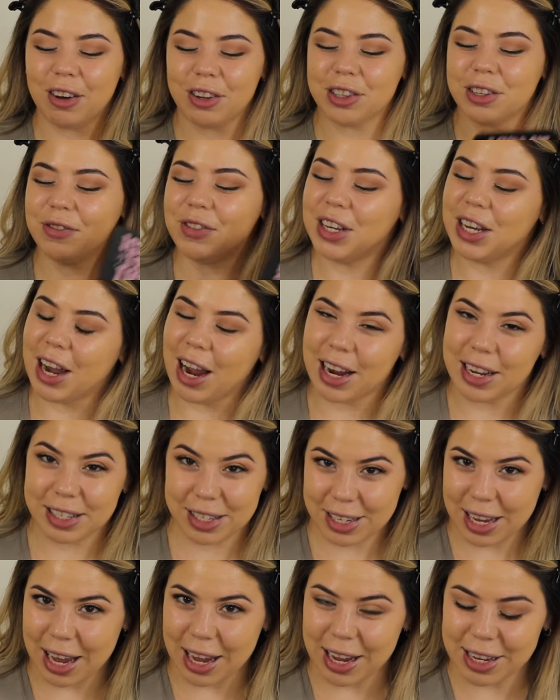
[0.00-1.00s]
on the
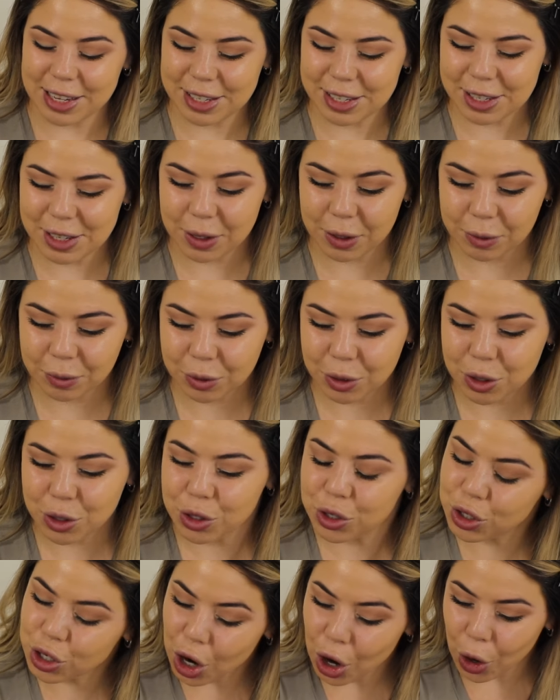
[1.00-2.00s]
case.
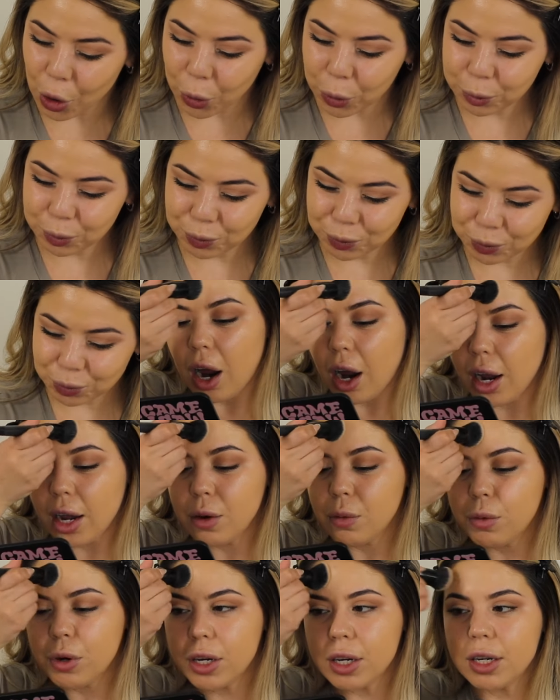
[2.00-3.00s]
So I
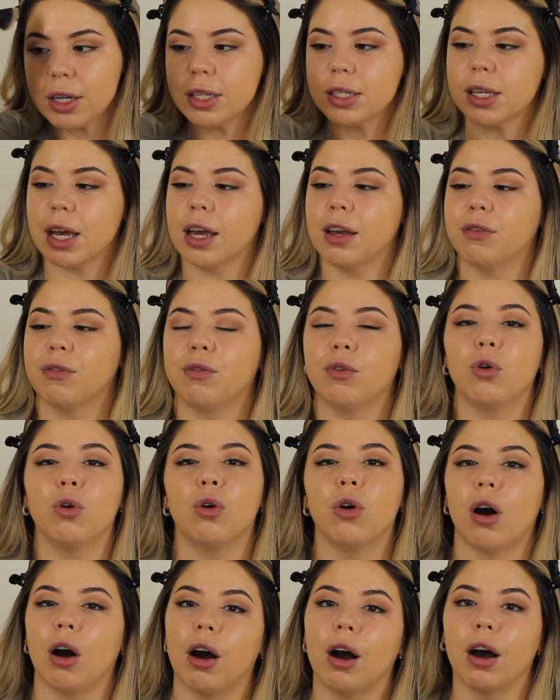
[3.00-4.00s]
was a
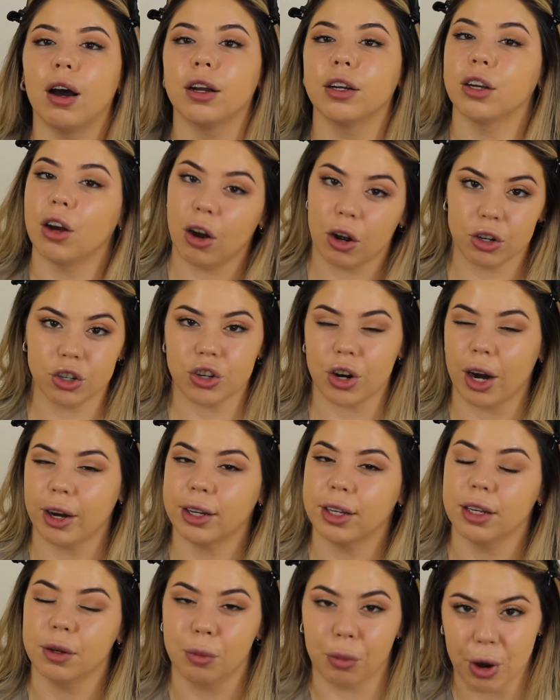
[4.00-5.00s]
full-on
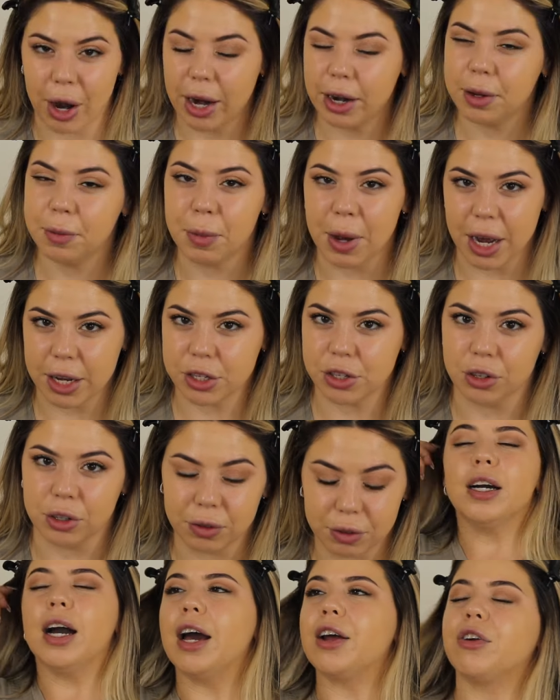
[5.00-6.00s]
contracted brand ambassador.
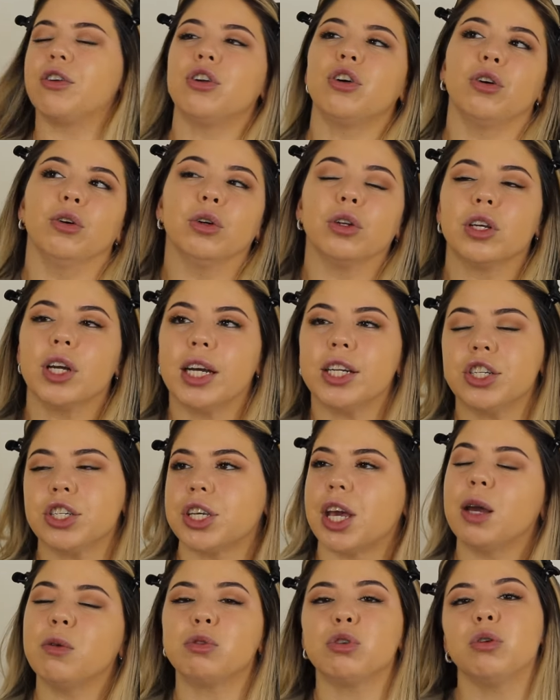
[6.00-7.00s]
I don't know, it just
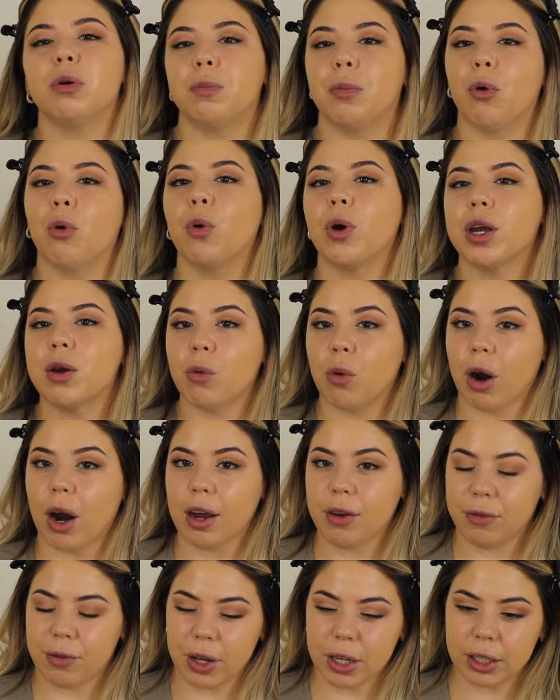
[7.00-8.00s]
came to a point where
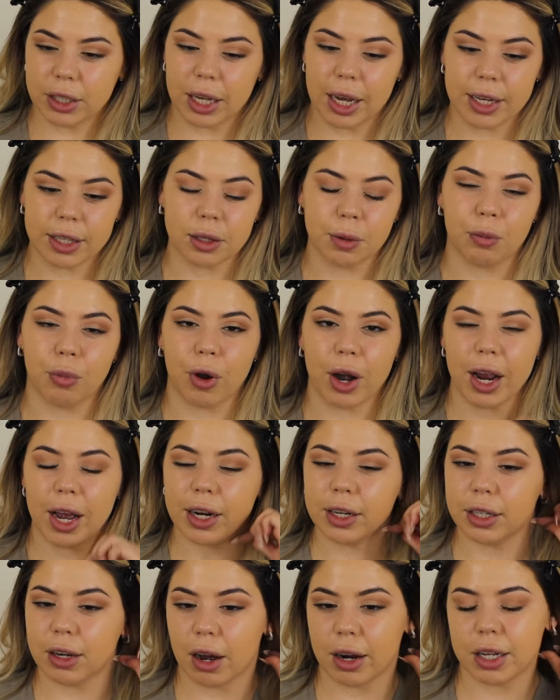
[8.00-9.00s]
I felt like the
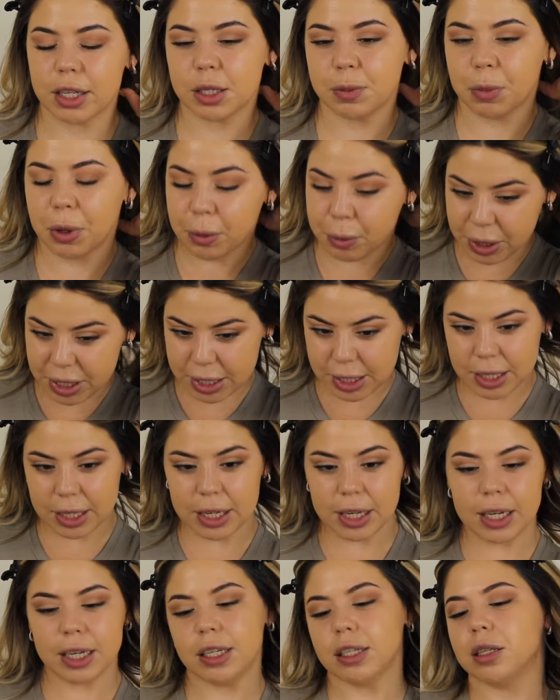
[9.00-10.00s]
brand got its
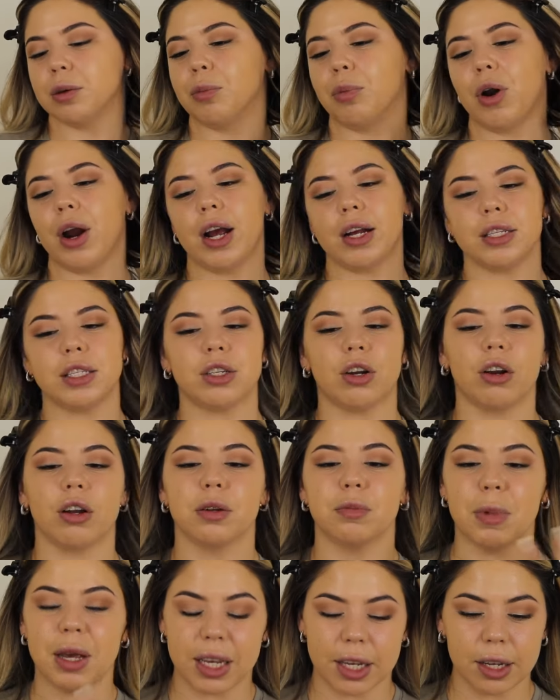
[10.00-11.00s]
publicity, the brand
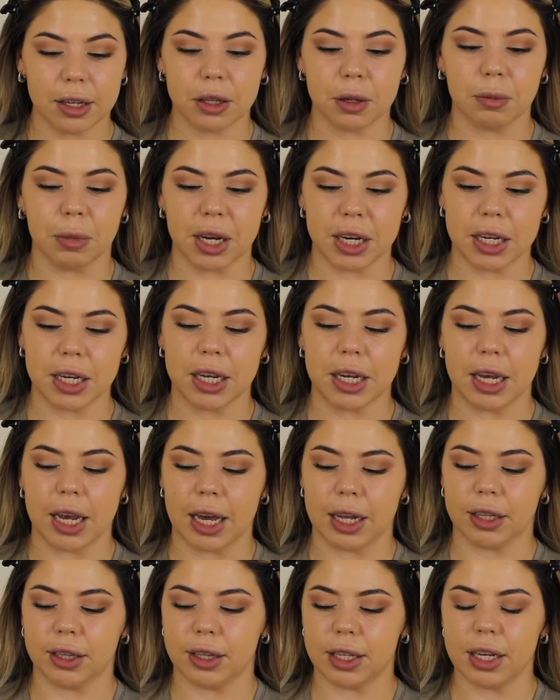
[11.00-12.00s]
started making the money,
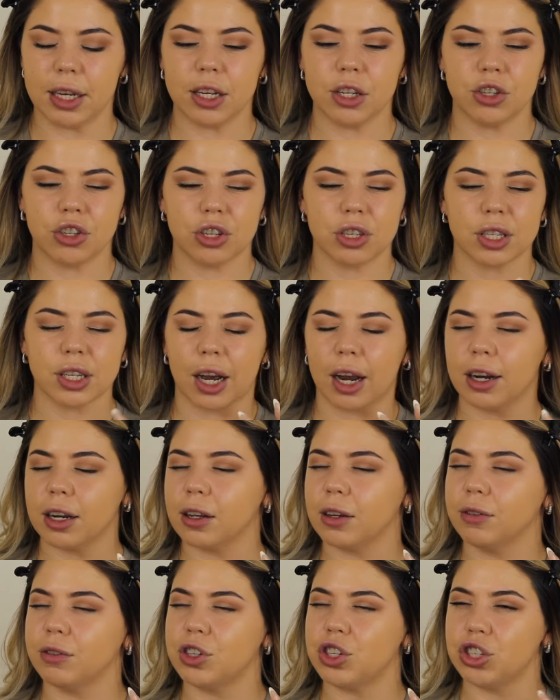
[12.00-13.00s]
and things just kind
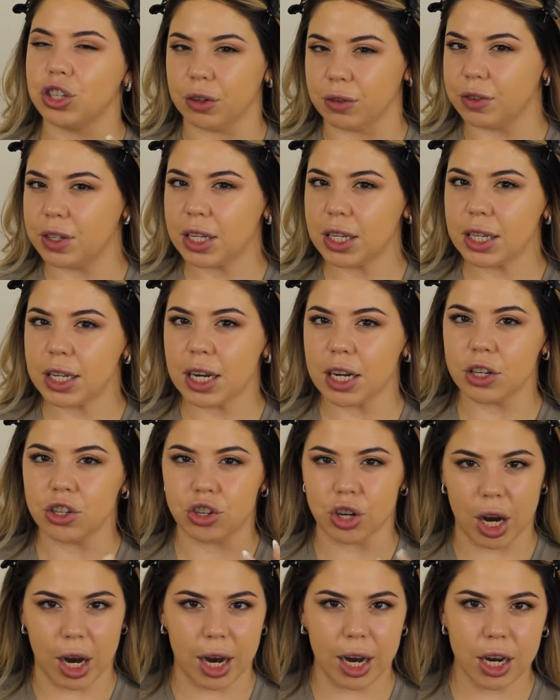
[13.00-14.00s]
of shifted and
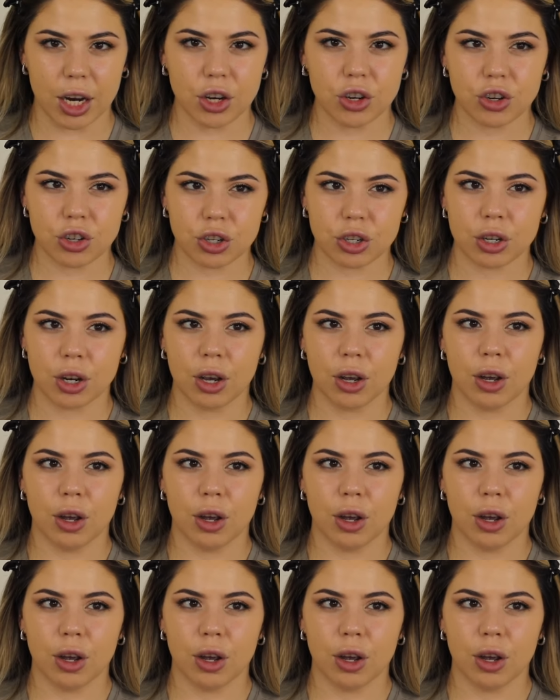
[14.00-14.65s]
changed,